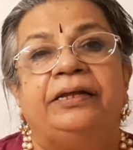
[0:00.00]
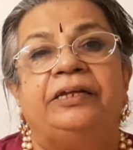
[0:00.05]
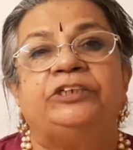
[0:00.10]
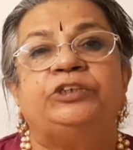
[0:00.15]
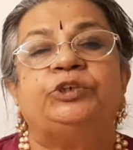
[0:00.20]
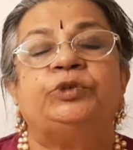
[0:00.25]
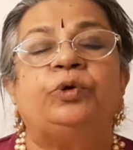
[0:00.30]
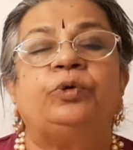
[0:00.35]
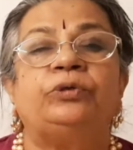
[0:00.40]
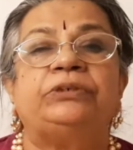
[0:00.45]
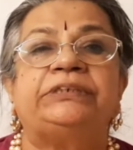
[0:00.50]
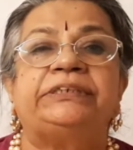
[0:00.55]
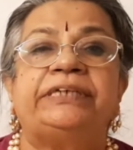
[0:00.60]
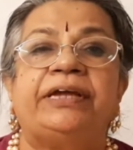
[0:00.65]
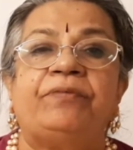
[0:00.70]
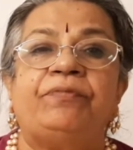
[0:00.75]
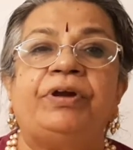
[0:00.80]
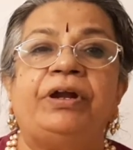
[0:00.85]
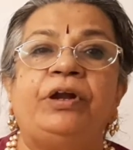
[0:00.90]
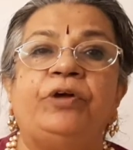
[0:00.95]
So
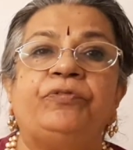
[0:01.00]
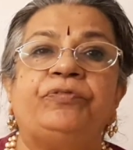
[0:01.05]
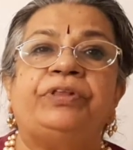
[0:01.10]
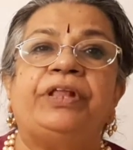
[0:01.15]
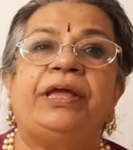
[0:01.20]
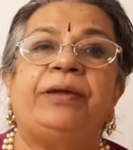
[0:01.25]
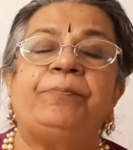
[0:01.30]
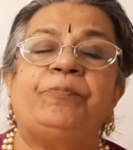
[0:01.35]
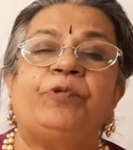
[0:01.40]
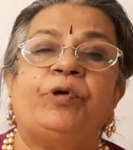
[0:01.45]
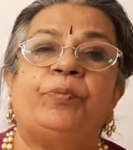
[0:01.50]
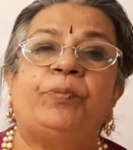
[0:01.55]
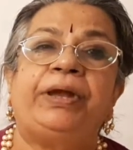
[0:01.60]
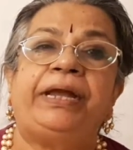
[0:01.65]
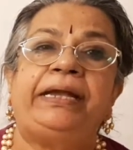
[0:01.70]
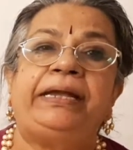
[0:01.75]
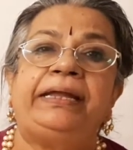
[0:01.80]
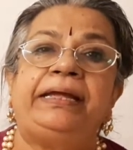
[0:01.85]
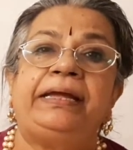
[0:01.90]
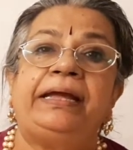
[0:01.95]
several of them were
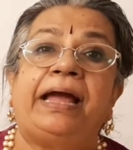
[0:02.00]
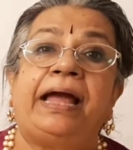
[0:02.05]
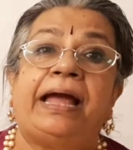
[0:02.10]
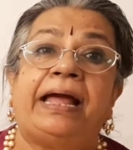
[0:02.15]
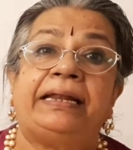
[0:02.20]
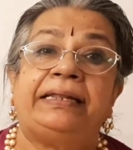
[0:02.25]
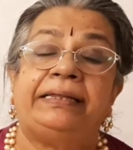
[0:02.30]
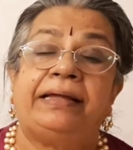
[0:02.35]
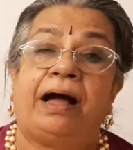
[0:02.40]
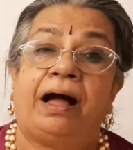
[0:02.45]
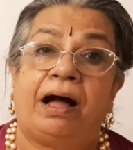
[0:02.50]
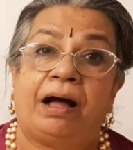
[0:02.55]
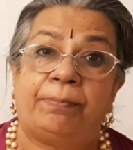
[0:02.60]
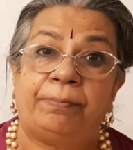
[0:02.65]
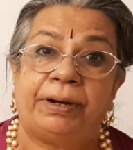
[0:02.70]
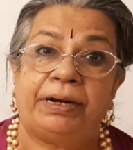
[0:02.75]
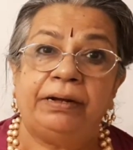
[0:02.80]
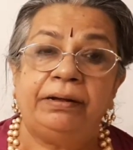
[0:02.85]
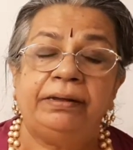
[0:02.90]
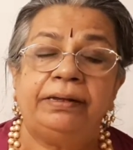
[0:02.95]
waiting at the
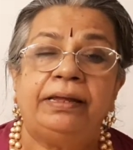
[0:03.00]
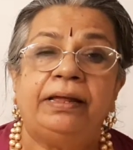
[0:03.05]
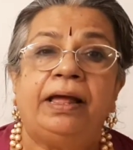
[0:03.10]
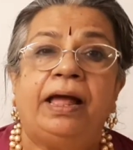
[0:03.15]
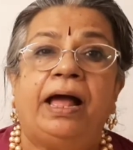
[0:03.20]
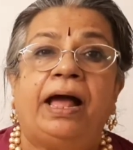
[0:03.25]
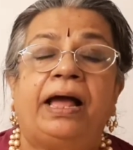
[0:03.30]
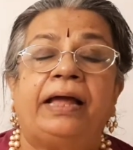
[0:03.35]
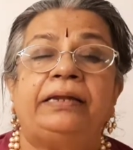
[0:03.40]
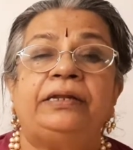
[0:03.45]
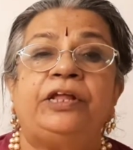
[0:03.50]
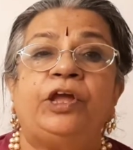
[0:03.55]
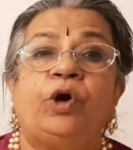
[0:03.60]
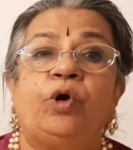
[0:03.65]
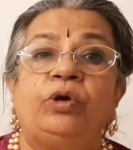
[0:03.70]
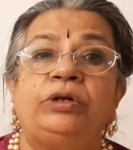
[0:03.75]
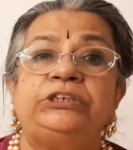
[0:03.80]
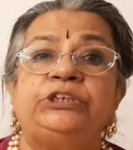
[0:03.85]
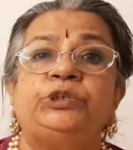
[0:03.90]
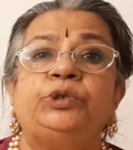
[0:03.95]
harbour, And they
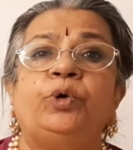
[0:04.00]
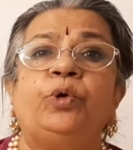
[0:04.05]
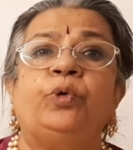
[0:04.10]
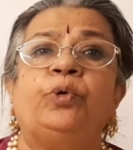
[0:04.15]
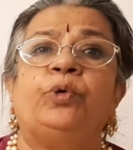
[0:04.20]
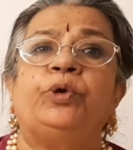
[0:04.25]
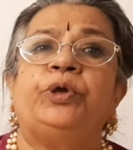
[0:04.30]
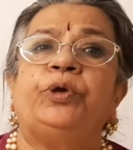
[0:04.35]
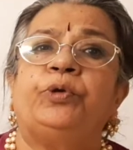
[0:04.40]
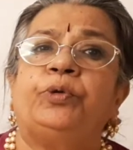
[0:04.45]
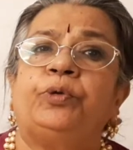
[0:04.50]
also,